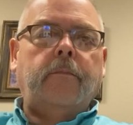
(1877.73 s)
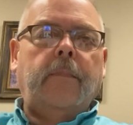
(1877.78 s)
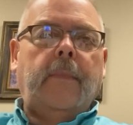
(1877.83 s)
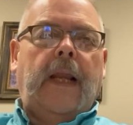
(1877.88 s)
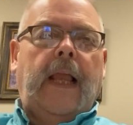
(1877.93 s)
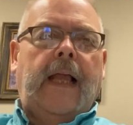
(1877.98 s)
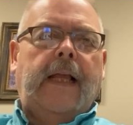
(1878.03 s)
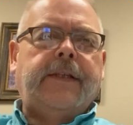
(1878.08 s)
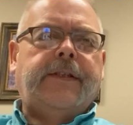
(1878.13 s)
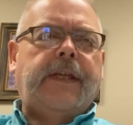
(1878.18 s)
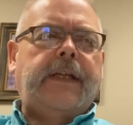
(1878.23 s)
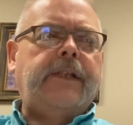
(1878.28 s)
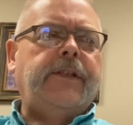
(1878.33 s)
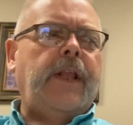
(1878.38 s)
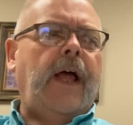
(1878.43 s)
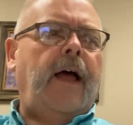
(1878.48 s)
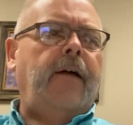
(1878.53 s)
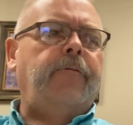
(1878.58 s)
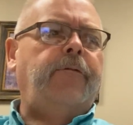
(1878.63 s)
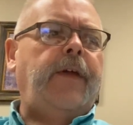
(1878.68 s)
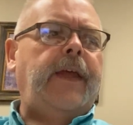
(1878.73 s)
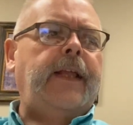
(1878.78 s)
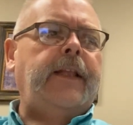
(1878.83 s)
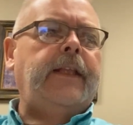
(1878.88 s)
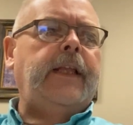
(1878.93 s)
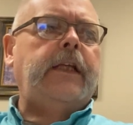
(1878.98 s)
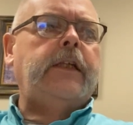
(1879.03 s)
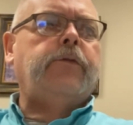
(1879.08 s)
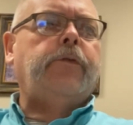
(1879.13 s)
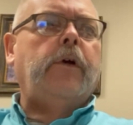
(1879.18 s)
As he's not vetting
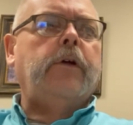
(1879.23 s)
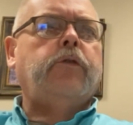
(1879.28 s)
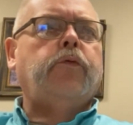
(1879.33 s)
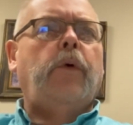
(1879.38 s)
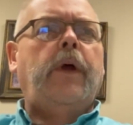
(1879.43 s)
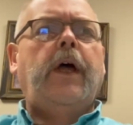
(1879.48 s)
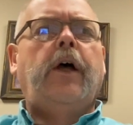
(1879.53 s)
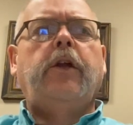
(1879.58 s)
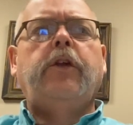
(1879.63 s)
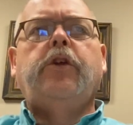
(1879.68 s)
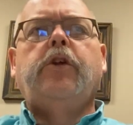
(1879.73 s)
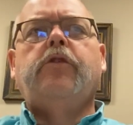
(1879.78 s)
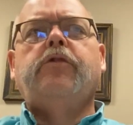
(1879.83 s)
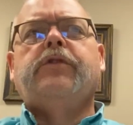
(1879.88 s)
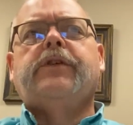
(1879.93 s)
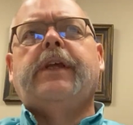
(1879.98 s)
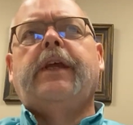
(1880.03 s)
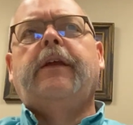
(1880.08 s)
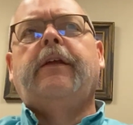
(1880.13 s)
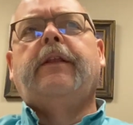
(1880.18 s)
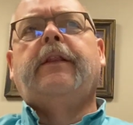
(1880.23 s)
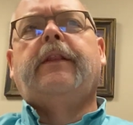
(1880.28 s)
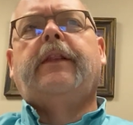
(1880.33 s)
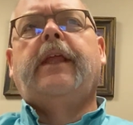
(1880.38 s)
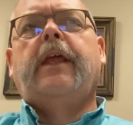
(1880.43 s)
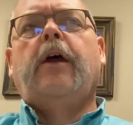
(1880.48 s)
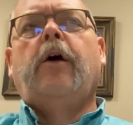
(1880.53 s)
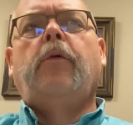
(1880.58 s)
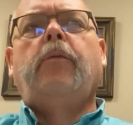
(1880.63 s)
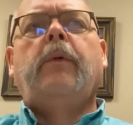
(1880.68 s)
these folks well, you see
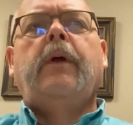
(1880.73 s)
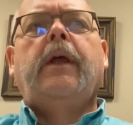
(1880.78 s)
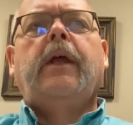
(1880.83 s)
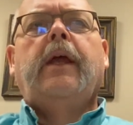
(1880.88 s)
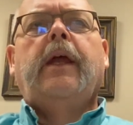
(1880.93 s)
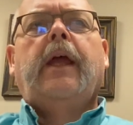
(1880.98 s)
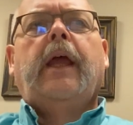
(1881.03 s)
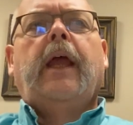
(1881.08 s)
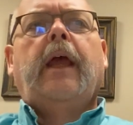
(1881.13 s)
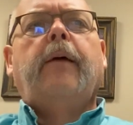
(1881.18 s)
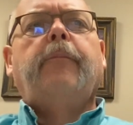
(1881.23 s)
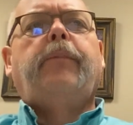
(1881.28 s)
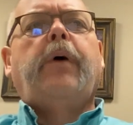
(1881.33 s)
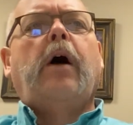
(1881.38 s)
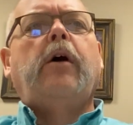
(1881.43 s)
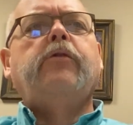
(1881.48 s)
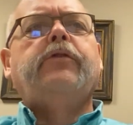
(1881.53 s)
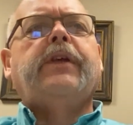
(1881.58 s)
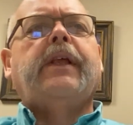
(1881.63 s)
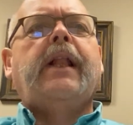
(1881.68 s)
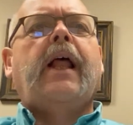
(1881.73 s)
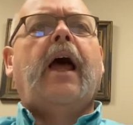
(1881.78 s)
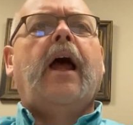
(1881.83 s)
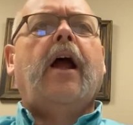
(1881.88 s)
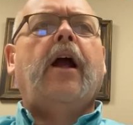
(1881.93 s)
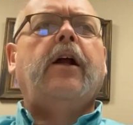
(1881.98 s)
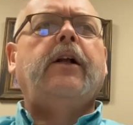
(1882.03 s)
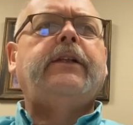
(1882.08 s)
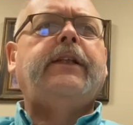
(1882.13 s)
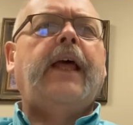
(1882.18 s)
them imposing
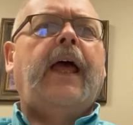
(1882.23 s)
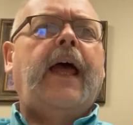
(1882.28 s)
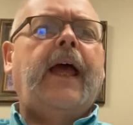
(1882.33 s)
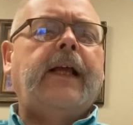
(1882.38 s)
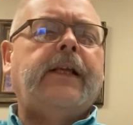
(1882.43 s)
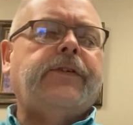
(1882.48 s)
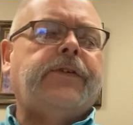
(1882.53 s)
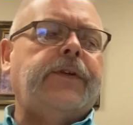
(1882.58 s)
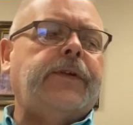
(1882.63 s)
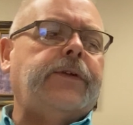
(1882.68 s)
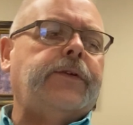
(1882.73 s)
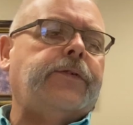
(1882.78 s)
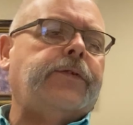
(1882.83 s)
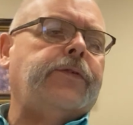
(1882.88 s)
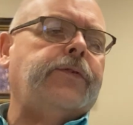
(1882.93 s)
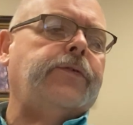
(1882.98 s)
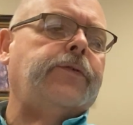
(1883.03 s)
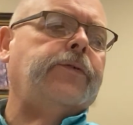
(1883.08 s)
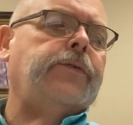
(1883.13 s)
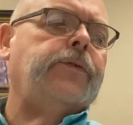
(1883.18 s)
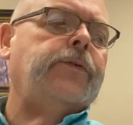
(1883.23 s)
higher taxes.